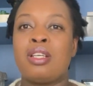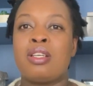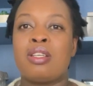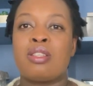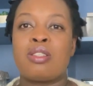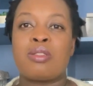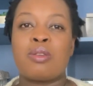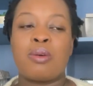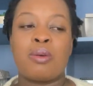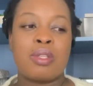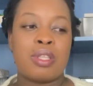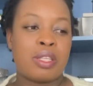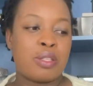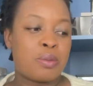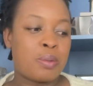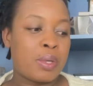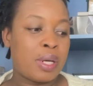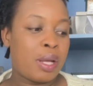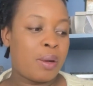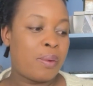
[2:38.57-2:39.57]
So that's
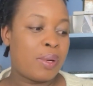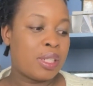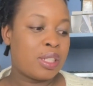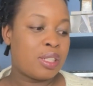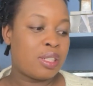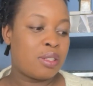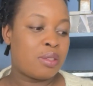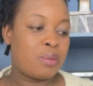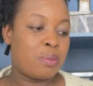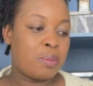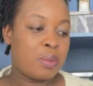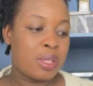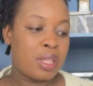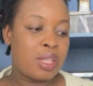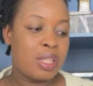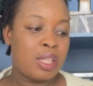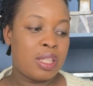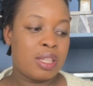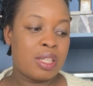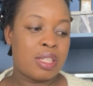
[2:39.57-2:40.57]
what I wanted with
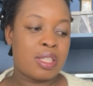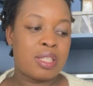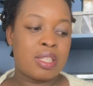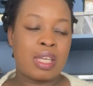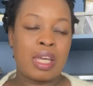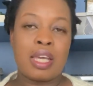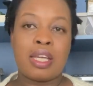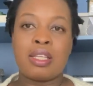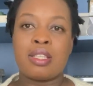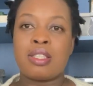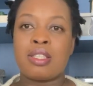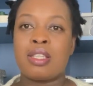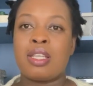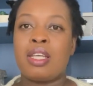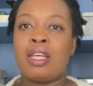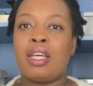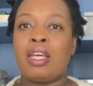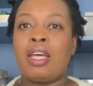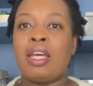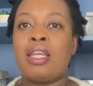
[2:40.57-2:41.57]
in this case.
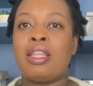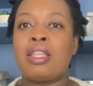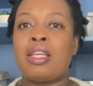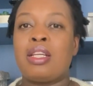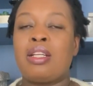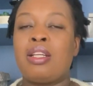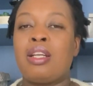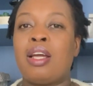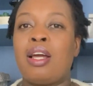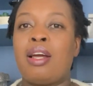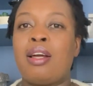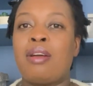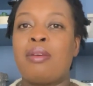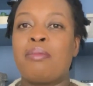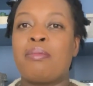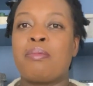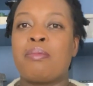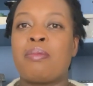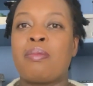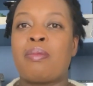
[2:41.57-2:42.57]
And
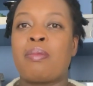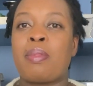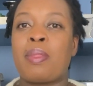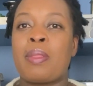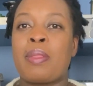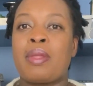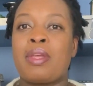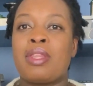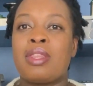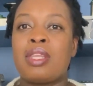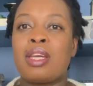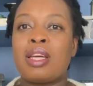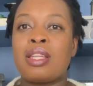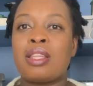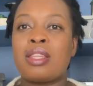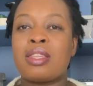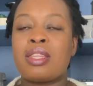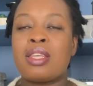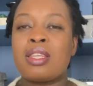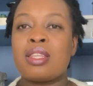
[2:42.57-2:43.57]
then the other
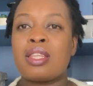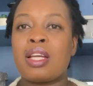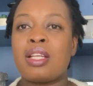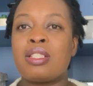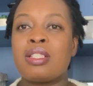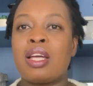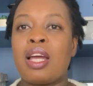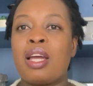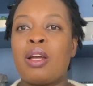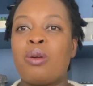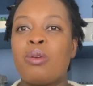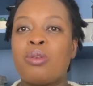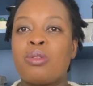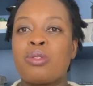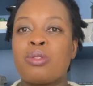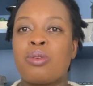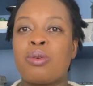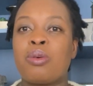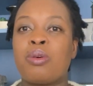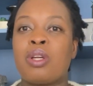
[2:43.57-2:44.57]
thing that I
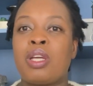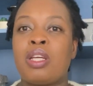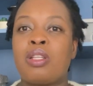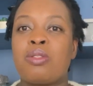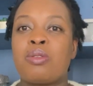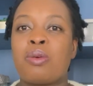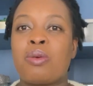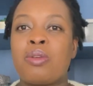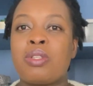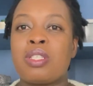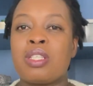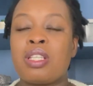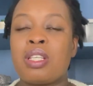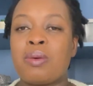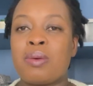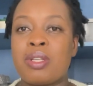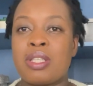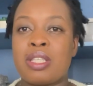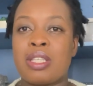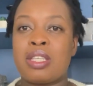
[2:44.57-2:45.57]
also had to consider
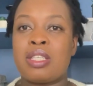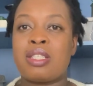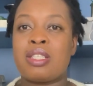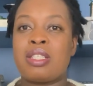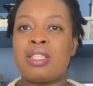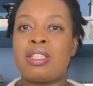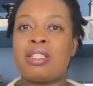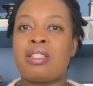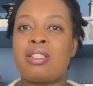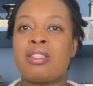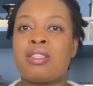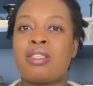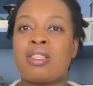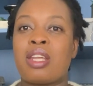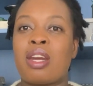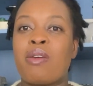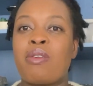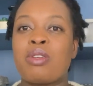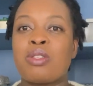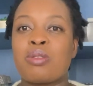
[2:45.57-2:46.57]
was the stitches that
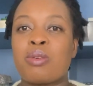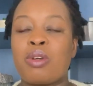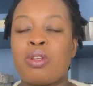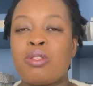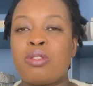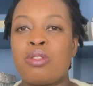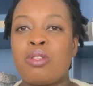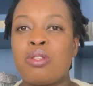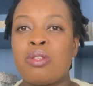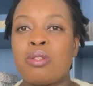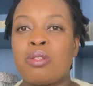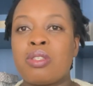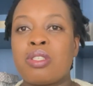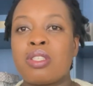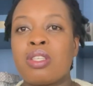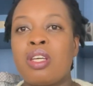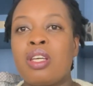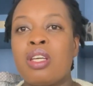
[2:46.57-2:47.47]
I was going to use.